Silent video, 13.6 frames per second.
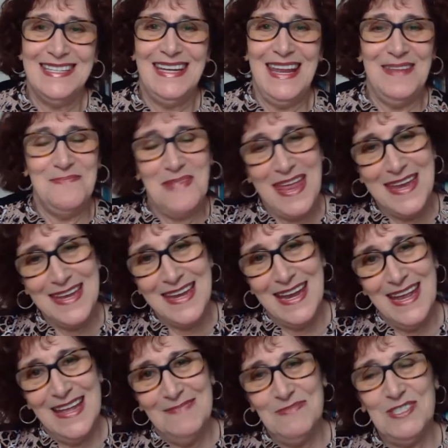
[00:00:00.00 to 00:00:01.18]
Amen.
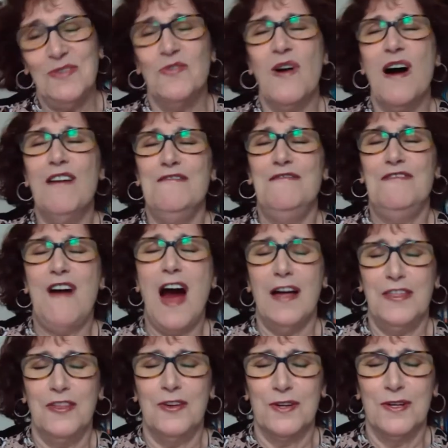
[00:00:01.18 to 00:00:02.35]
So our
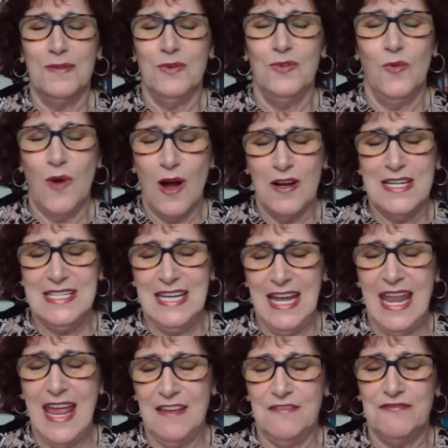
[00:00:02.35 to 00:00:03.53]
Father who art in
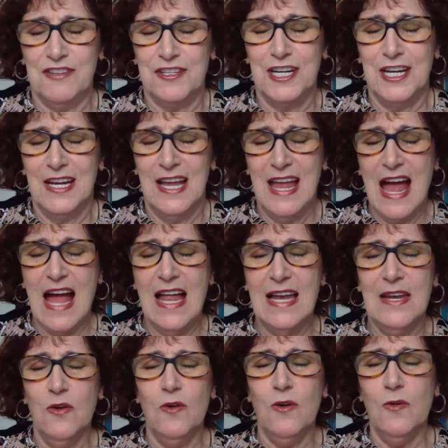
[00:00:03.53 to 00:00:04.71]
heaven,
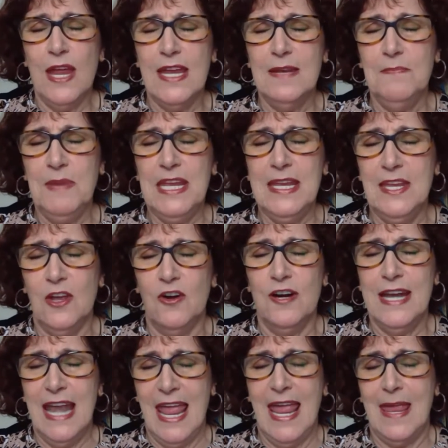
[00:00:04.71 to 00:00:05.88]
hallowed be your
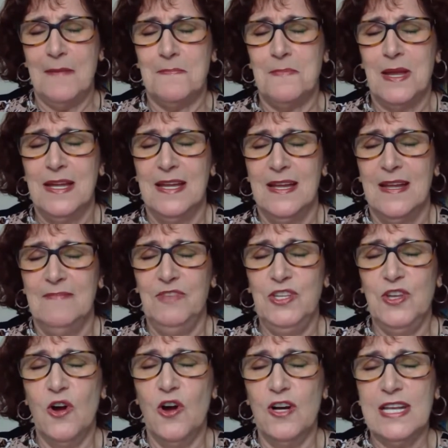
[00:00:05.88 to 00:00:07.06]
name.
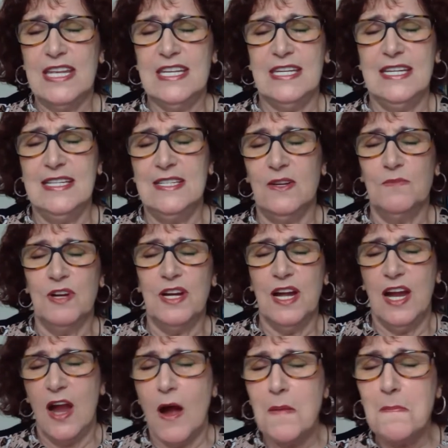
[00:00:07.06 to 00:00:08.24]
Your kingdom
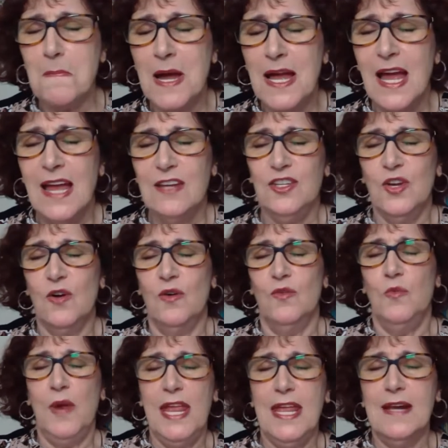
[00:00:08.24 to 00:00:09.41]
come, your
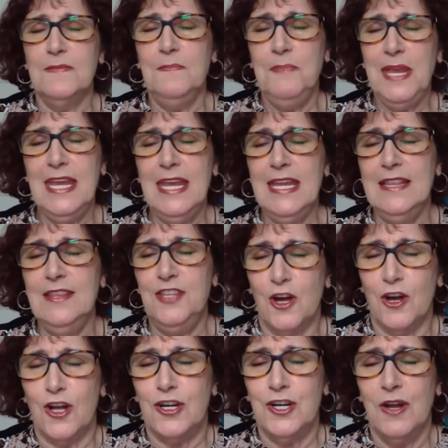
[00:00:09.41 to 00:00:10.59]
will be
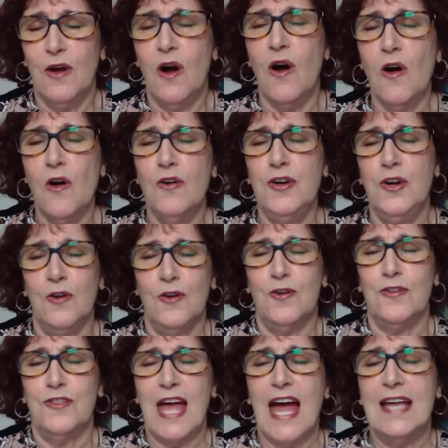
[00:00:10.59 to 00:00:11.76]
done on
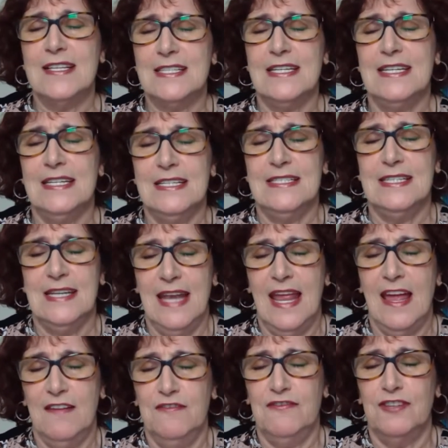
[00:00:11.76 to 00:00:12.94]
earth as it is in
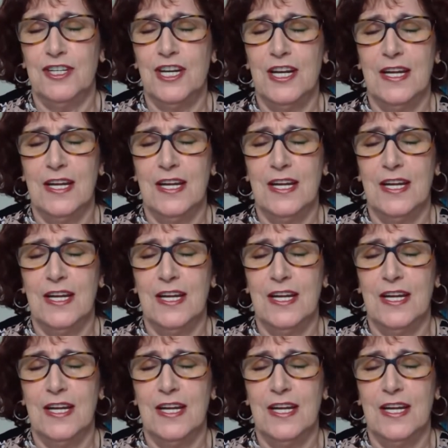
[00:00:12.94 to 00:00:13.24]
heaven.